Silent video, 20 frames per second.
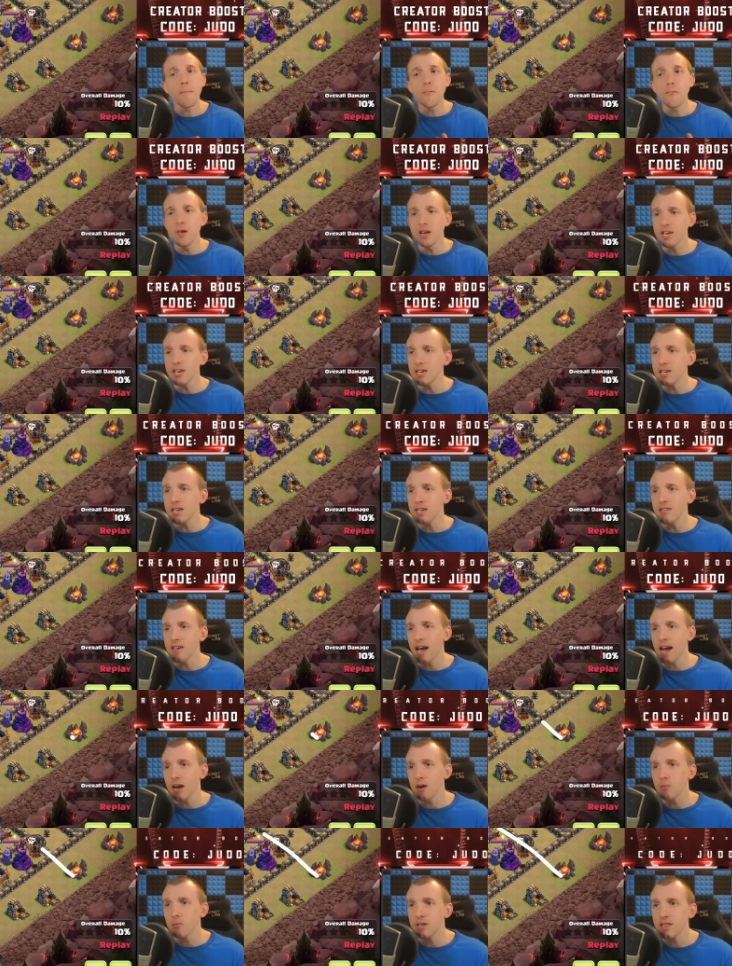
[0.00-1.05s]
Brilliant
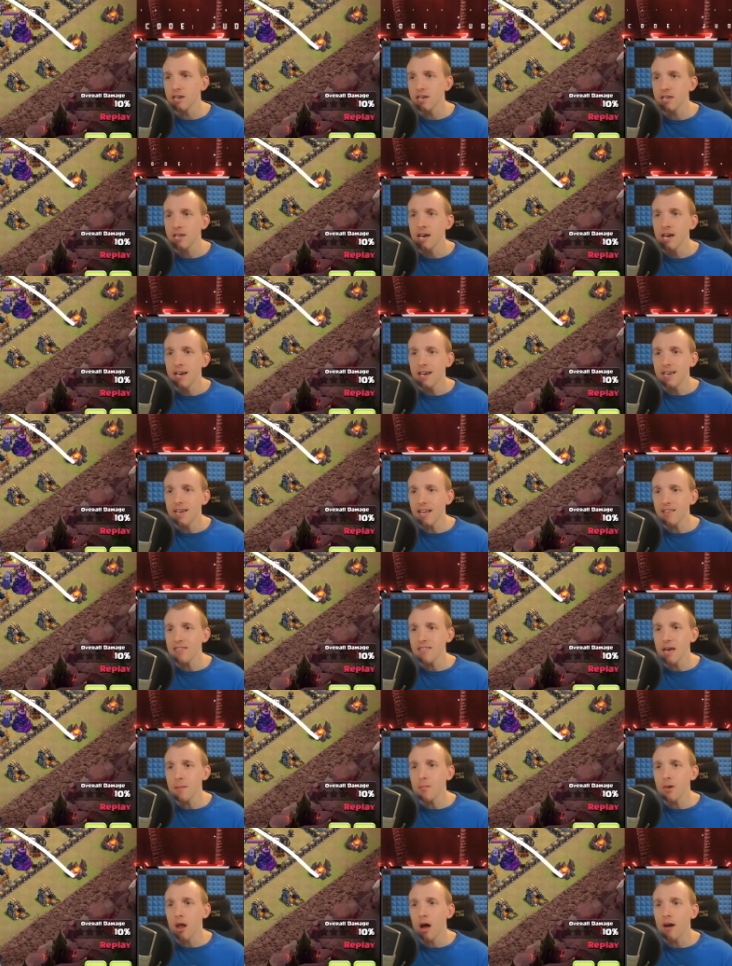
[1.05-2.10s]
attacker with it. Gets
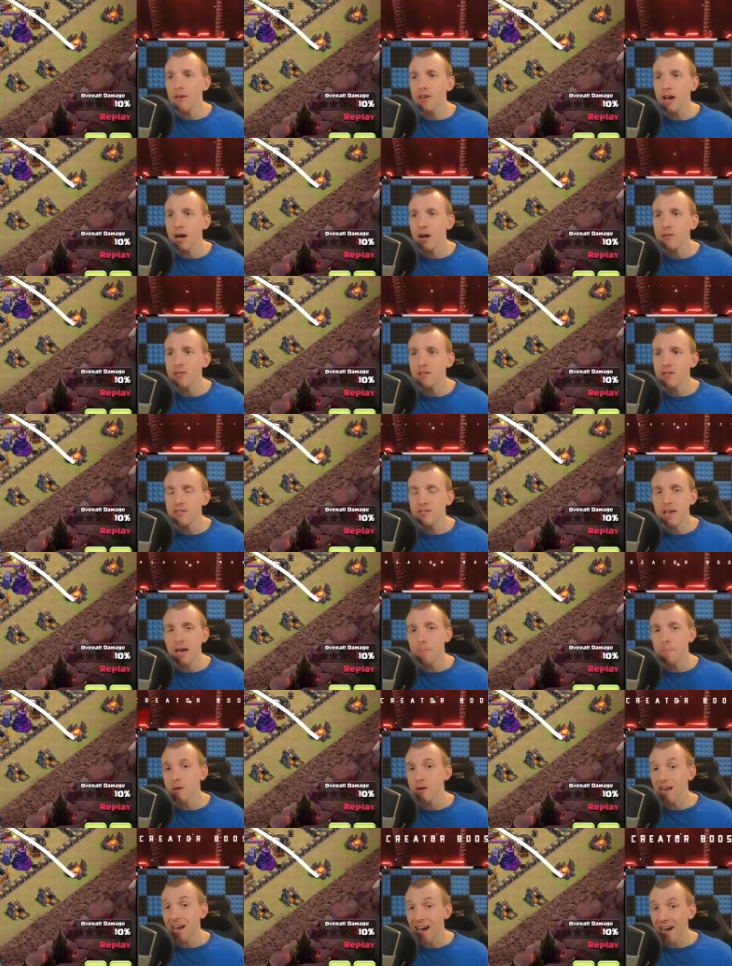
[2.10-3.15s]
them Lava Hounds at
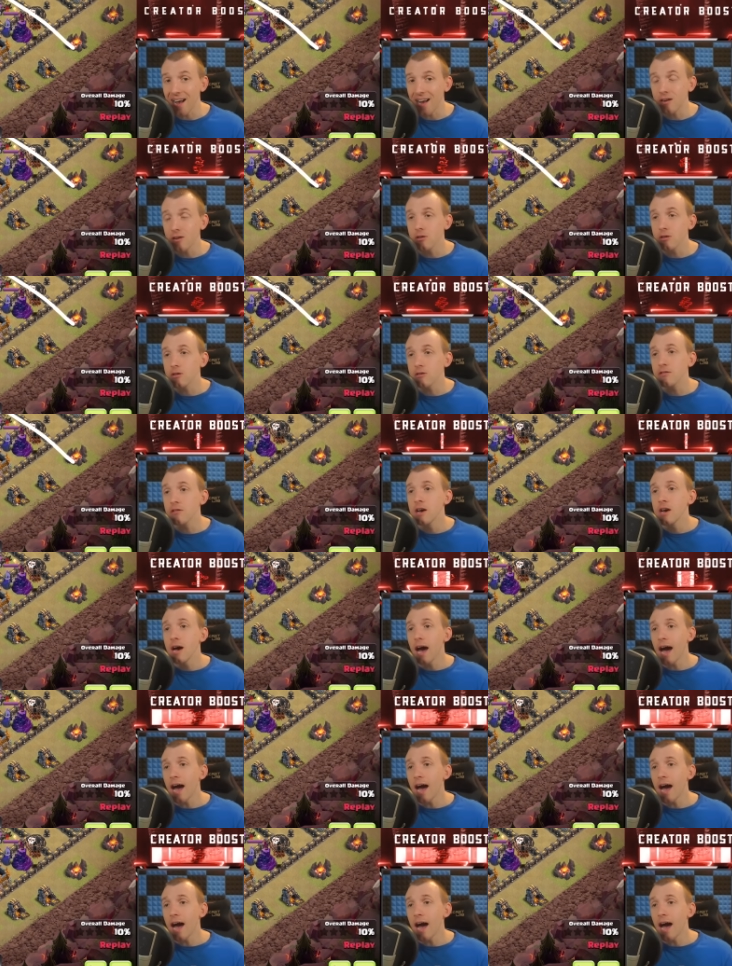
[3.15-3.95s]
separate angles.